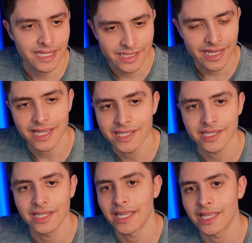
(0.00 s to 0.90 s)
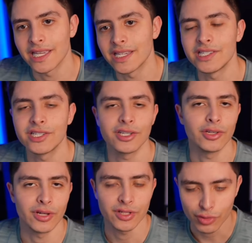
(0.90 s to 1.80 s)
says in his
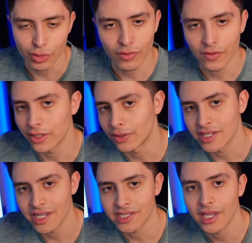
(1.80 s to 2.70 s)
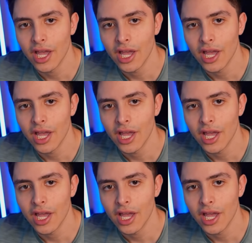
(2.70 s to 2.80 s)
renewal video, he says,